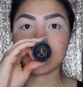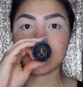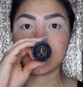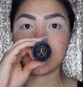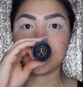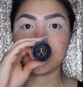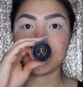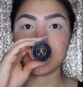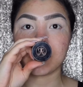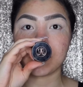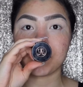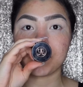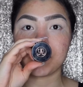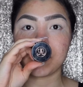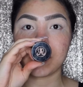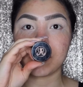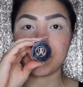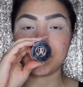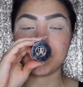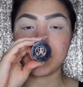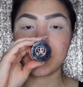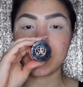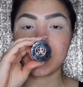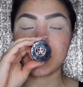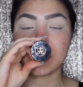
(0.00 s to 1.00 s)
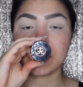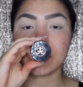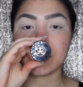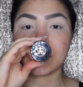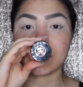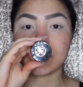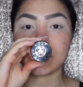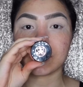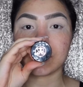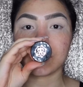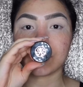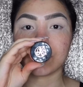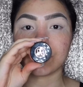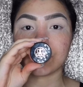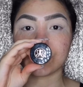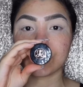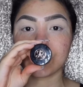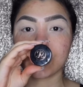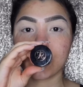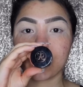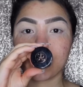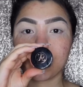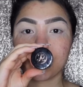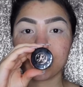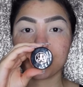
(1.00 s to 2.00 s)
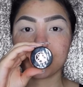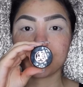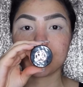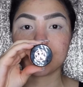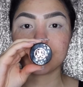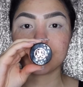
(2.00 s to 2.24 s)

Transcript: Dip Brow Pomade in the color taupe.